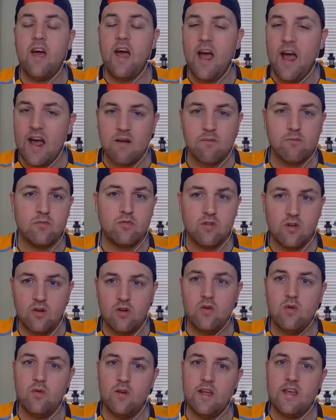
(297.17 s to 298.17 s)

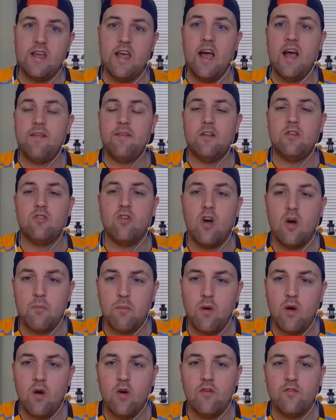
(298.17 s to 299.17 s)
absolutely at the
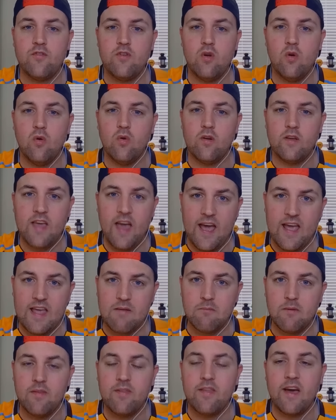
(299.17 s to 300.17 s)
top of your
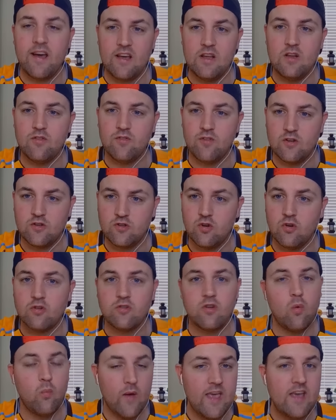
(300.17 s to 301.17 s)
game, that is for sure.
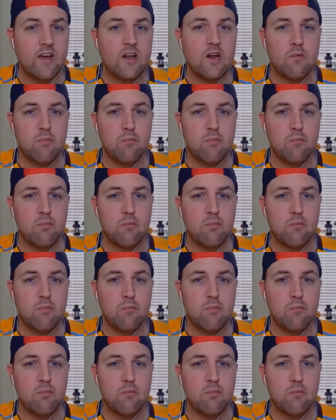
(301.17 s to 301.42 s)
So we're going to